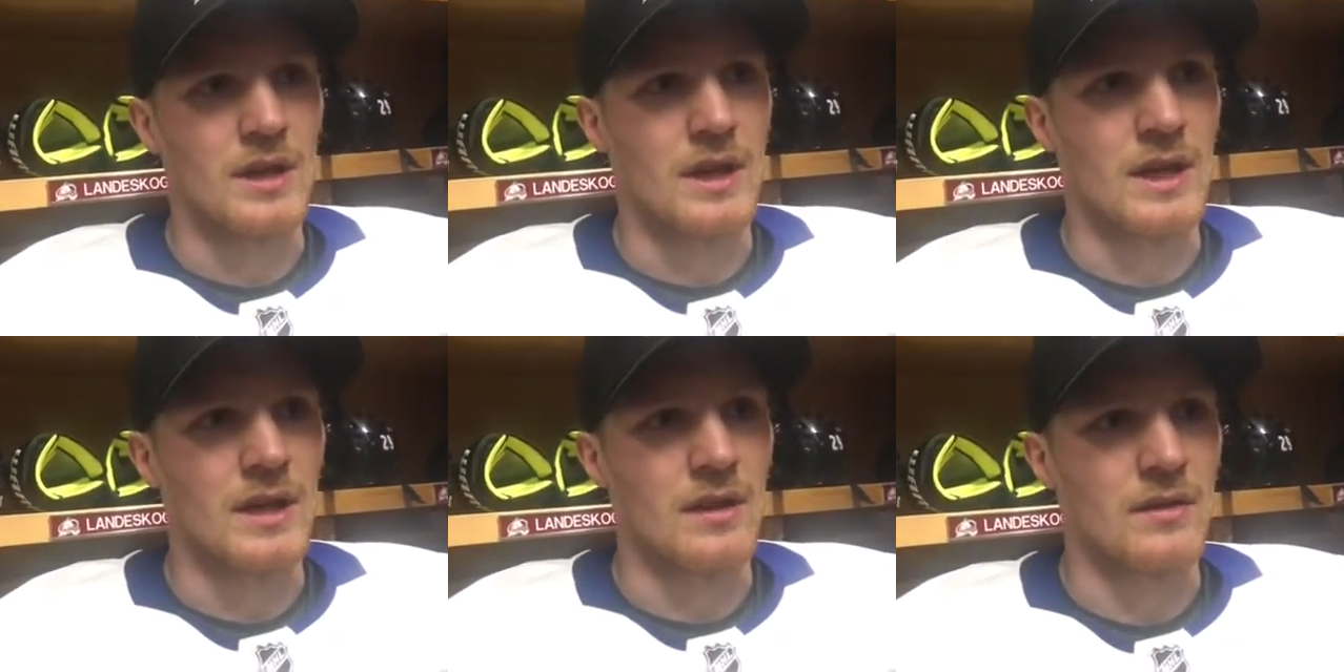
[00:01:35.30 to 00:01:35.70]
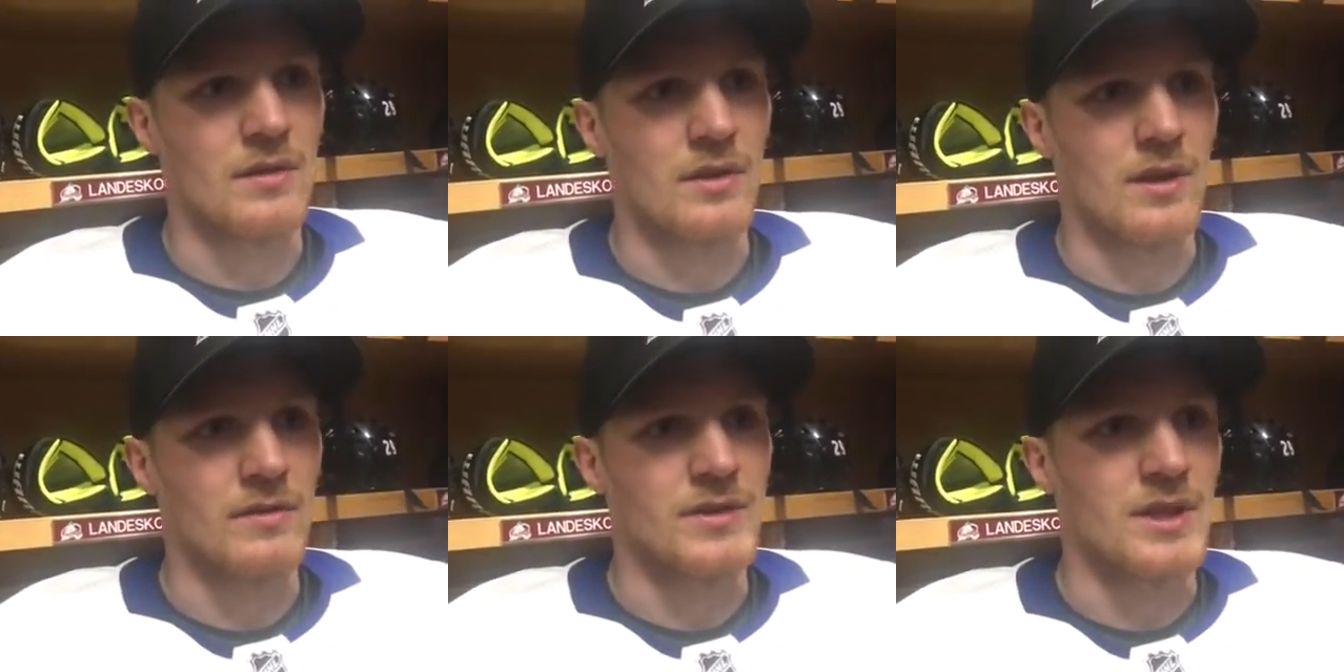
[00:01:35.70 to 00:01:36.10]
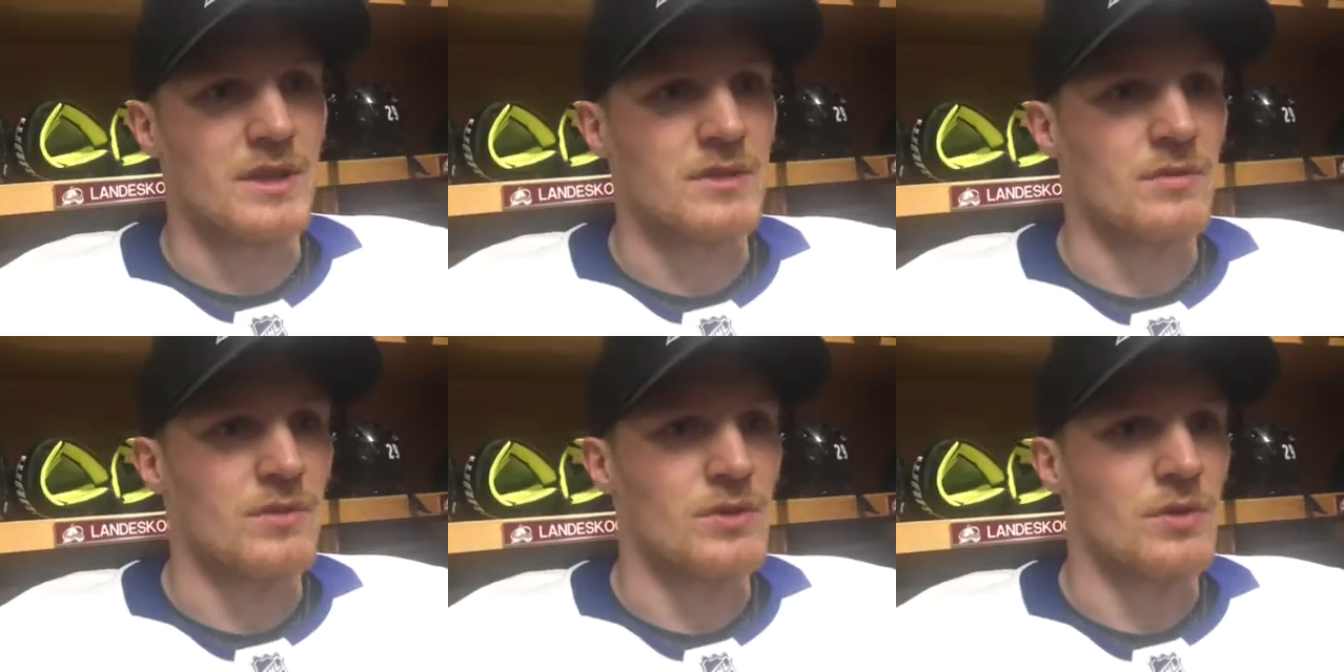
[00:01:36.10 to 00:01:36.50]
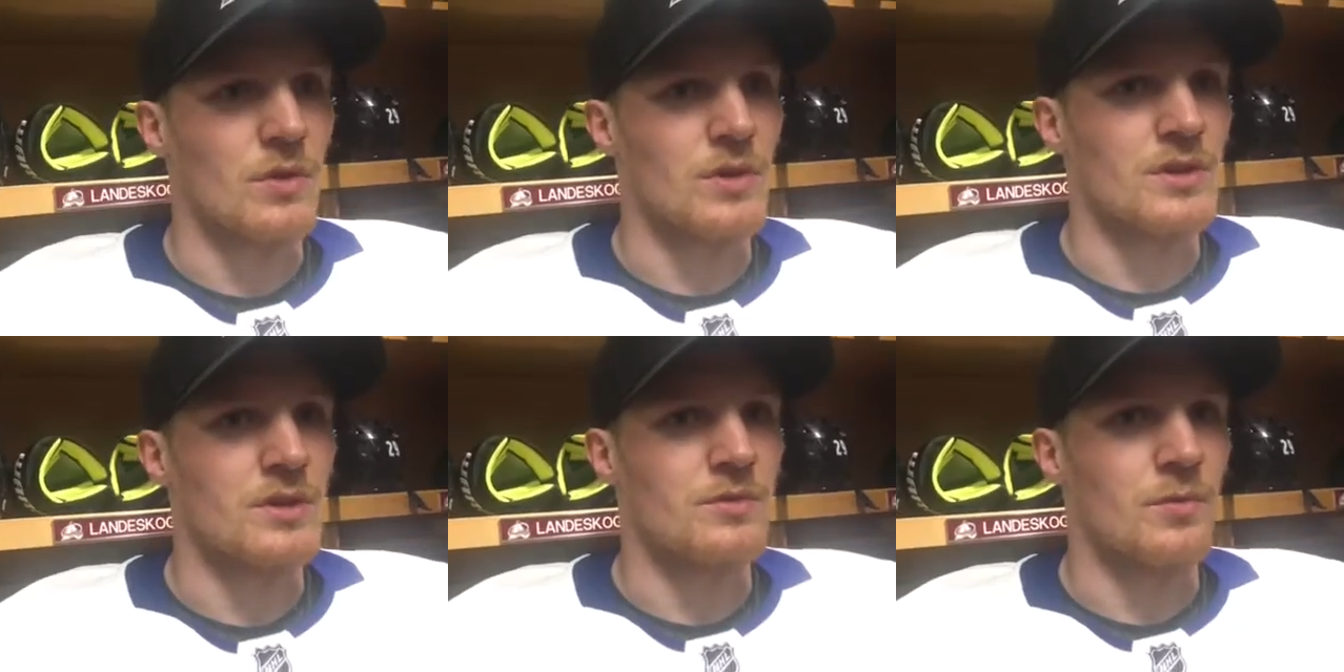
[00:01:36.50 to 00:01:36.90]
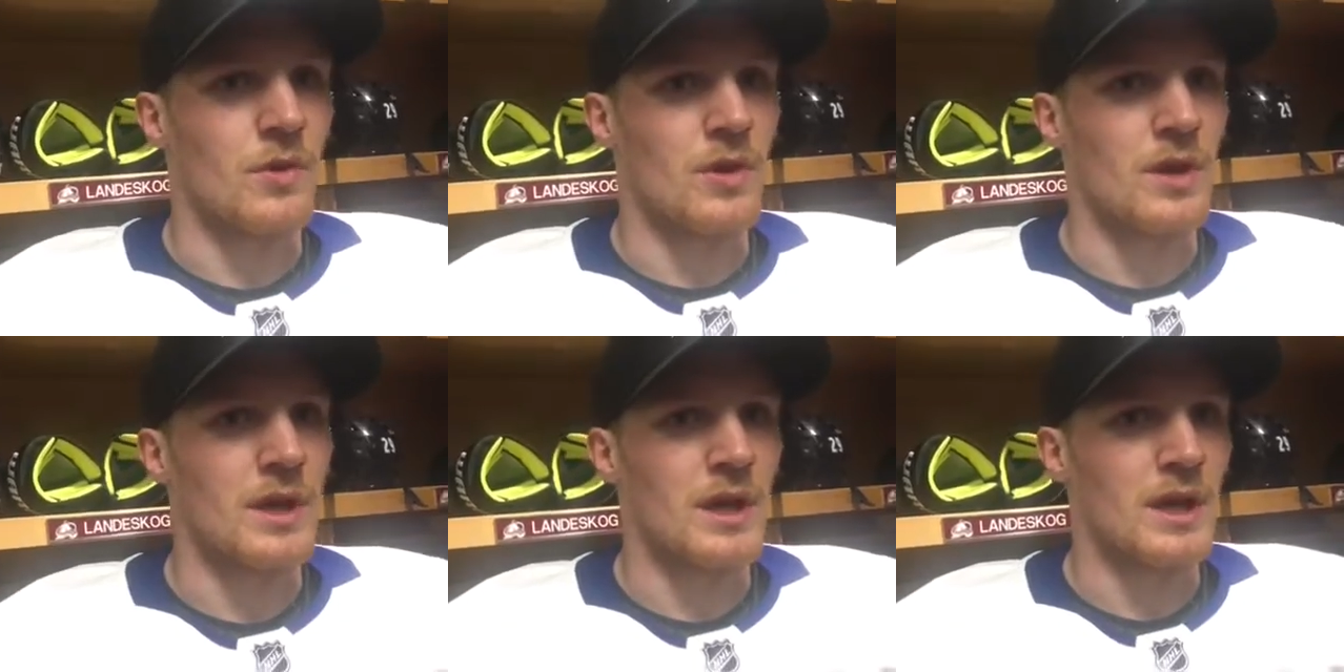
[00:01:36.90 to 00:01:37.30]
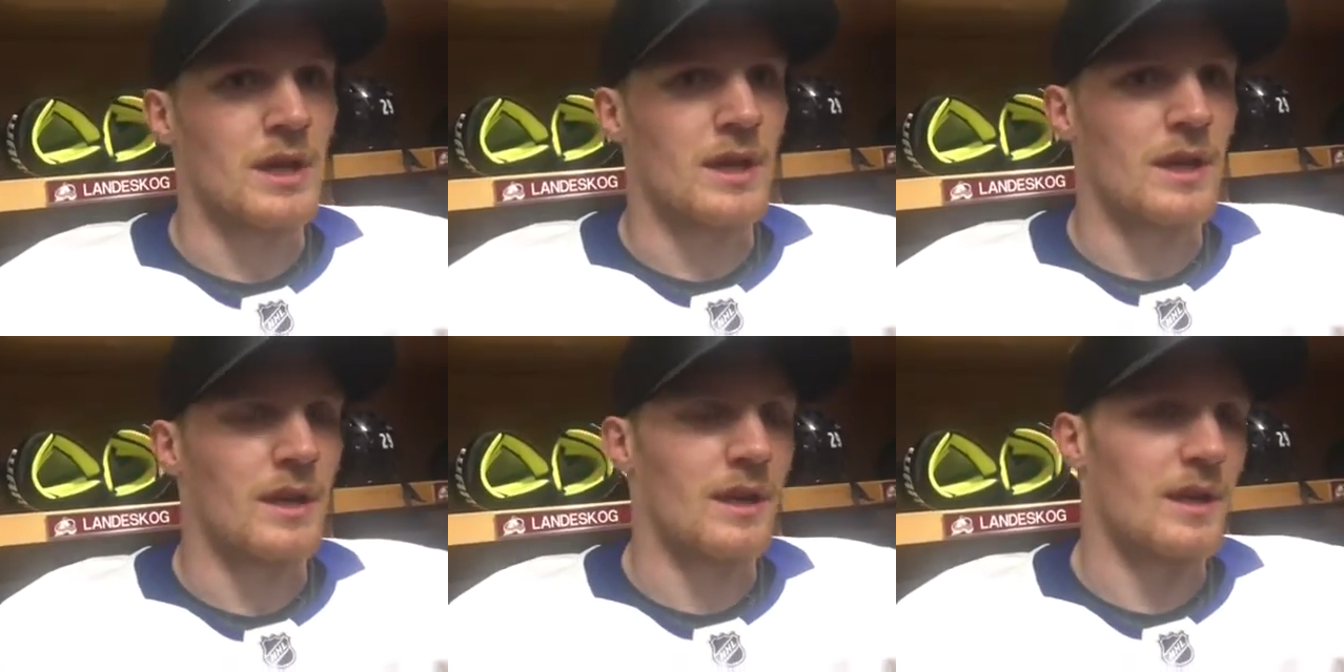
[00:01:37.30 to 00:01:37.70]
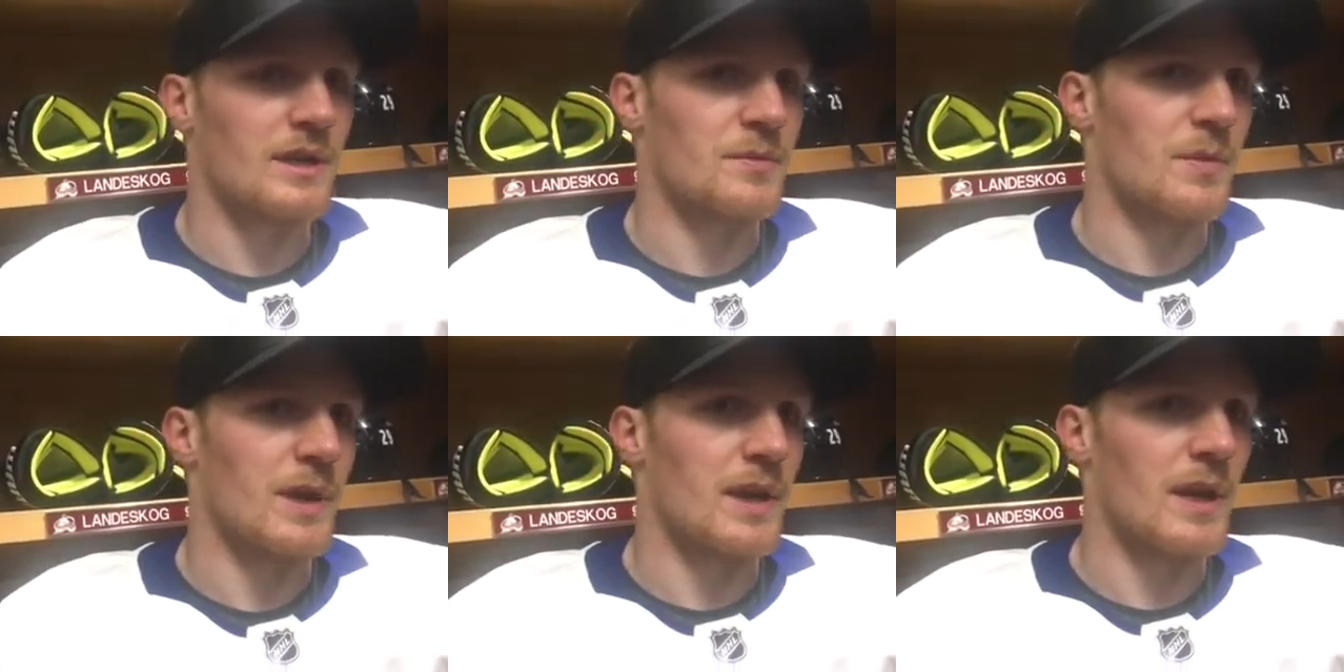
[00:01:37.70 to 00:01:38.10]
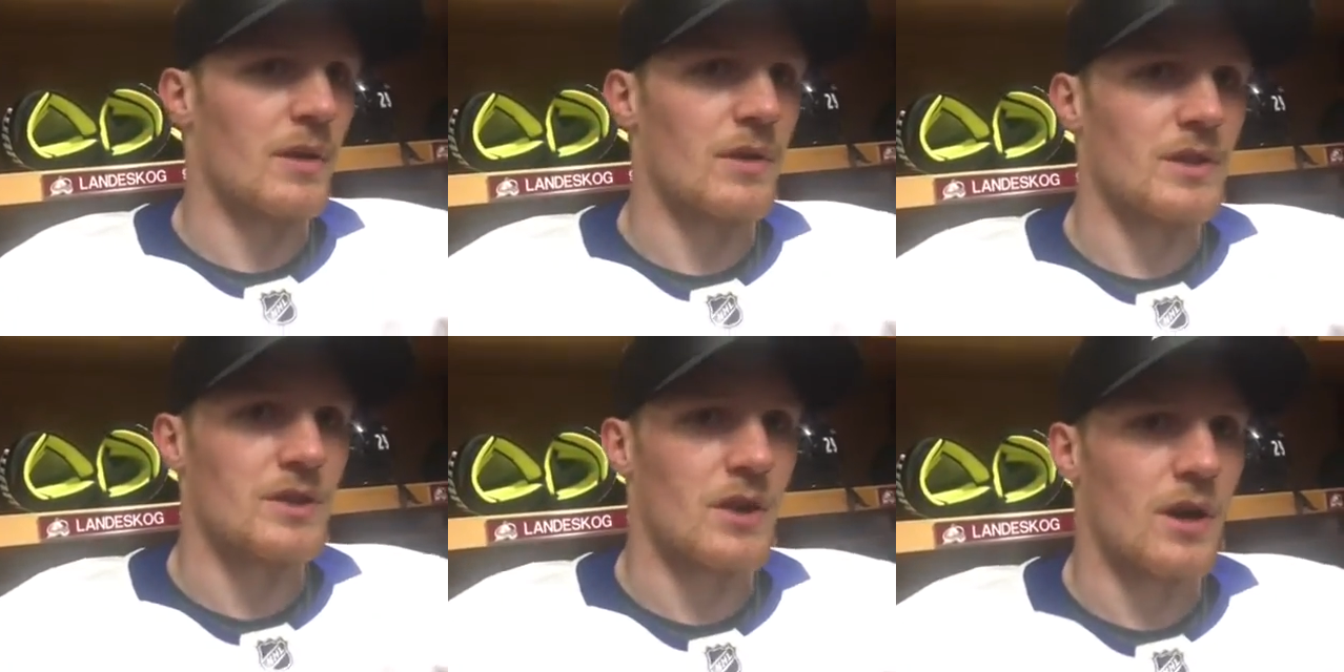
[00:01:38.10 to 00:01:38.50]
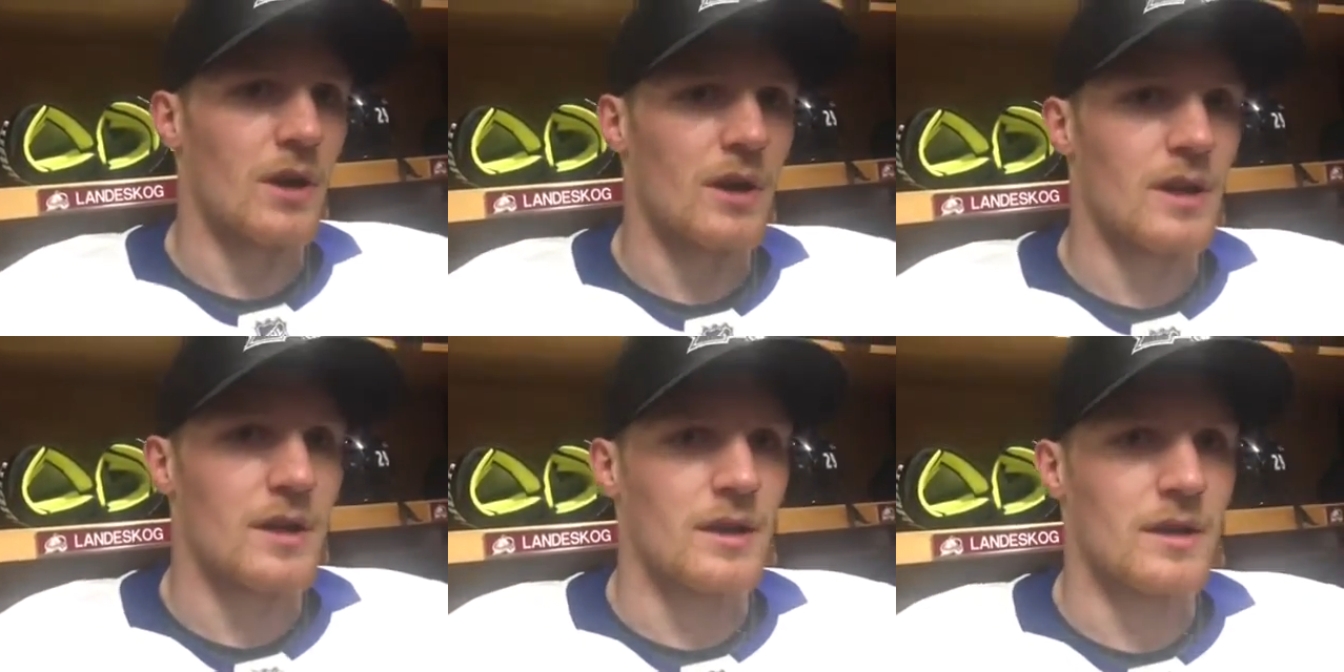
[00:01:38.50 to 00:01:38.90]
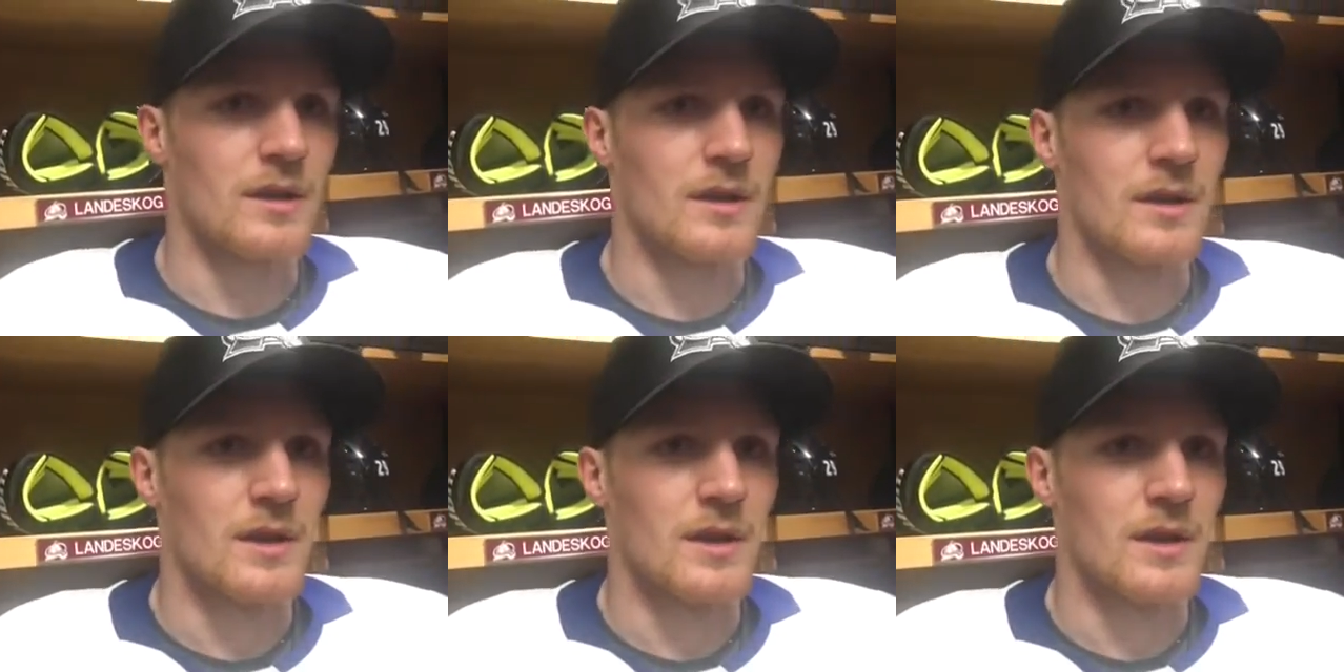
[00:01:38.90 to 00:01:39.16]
had a conversation with George this morning, and he explained how he saw it, and